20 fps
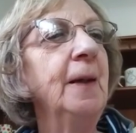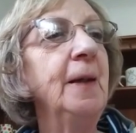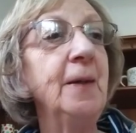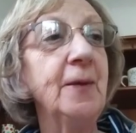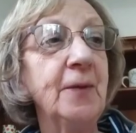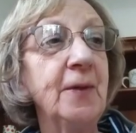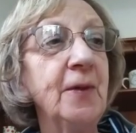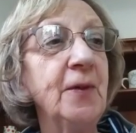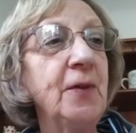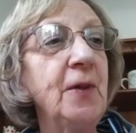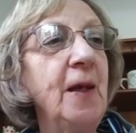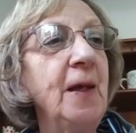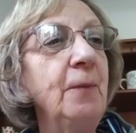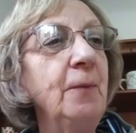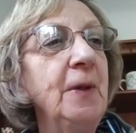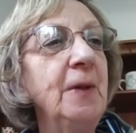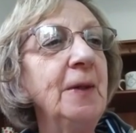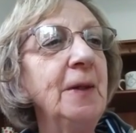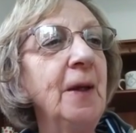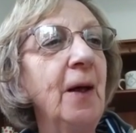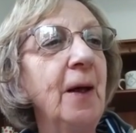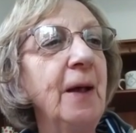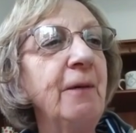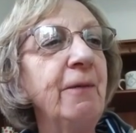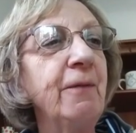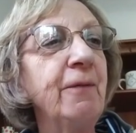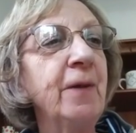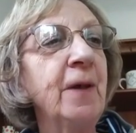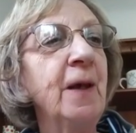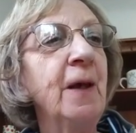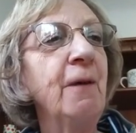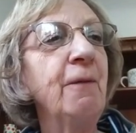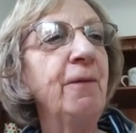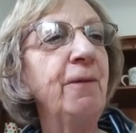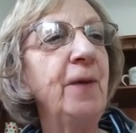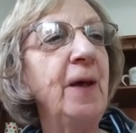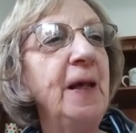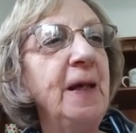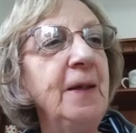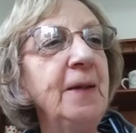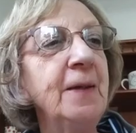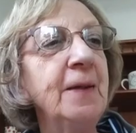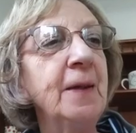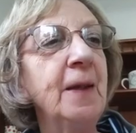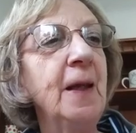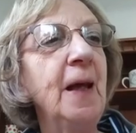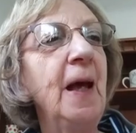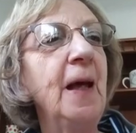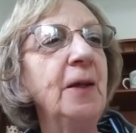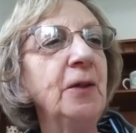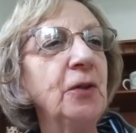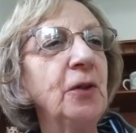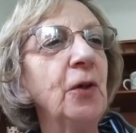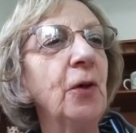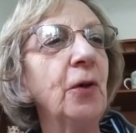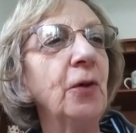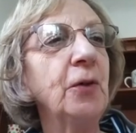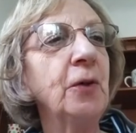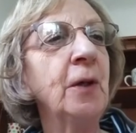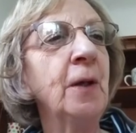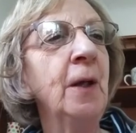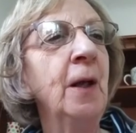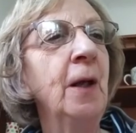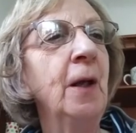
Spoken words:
It's the same with life, faith, and God.